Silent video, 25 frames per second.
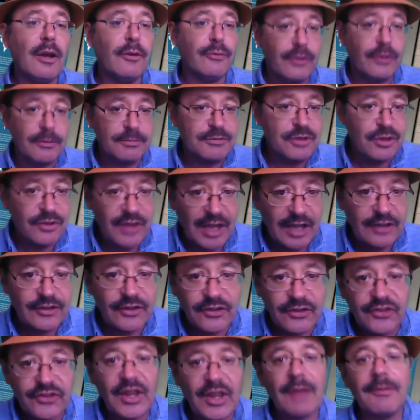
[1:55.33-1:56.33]
from
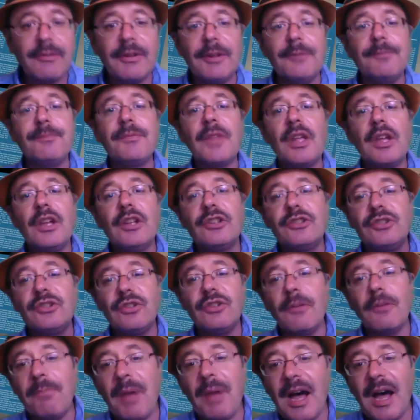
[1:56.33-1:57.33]
2007 to
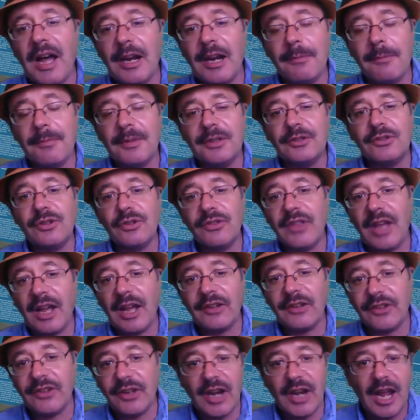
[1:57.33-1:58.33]
the bottom in
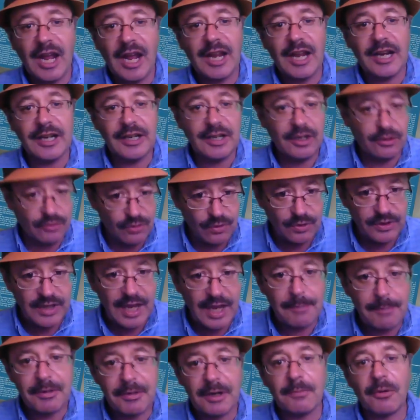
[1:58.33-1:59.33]
2009 during
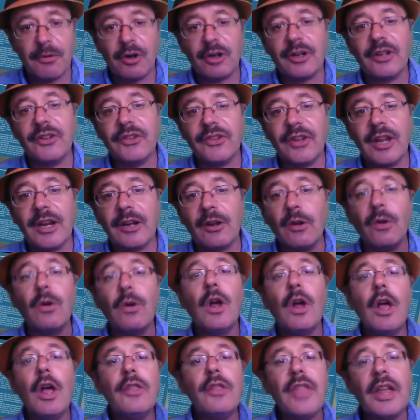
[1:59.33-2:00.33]
that bear market cycle,
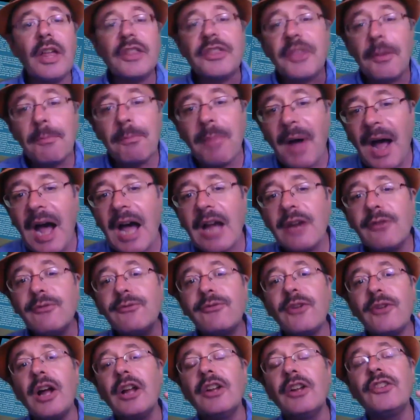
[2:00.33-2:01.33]
that the bond
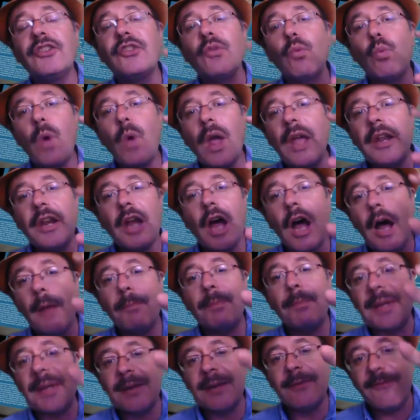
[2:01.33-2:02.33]
funds went
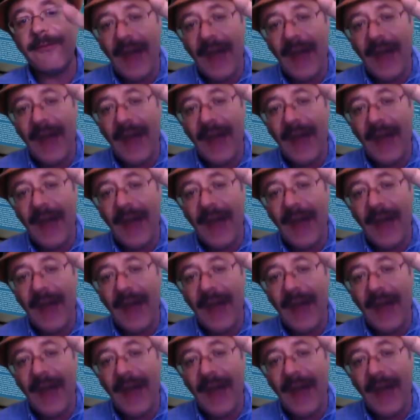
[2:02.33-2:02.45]
up in